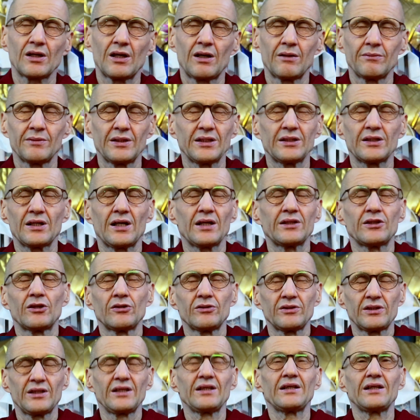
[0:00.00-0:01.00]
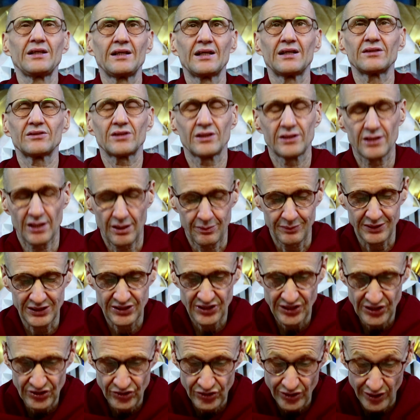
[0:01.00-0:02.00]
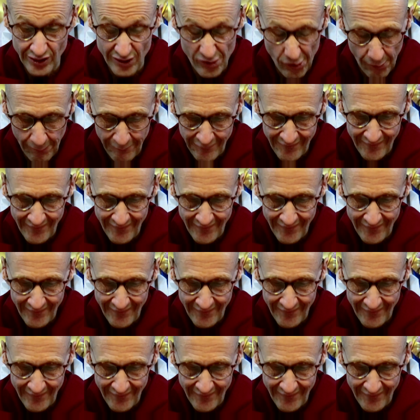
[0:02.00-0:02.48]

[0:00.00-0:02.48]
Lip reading: I mean, I don't think he has a Dharma teacher.